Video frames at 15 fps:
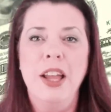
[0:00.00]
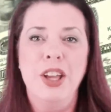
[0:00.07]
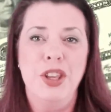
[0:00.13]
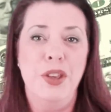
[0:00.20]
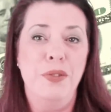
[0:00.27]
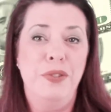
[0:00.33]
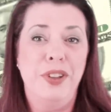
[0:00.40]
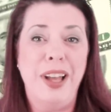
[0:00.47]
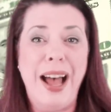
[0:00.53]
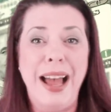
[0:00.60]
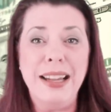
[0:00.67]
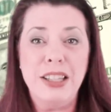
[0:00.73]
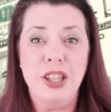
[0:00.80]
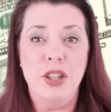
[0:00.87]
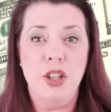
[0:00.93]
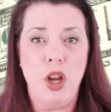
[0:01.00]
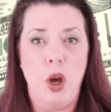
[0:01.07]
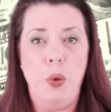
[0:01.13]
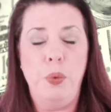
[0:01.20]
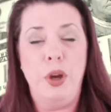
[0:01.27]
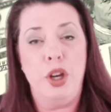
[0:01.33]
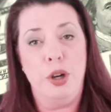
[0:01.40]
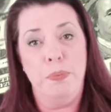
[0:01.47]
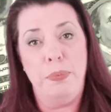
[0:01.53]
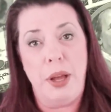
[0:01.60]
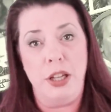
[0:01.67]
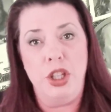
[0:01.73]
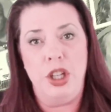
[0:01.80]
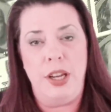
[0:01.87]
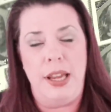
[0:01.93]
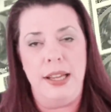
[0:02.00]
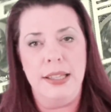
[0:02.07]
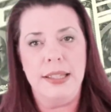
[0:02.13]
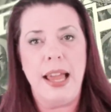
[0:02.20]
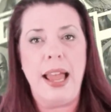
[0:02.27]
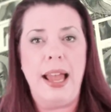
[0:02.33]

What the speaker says: You've got to know what your budget is.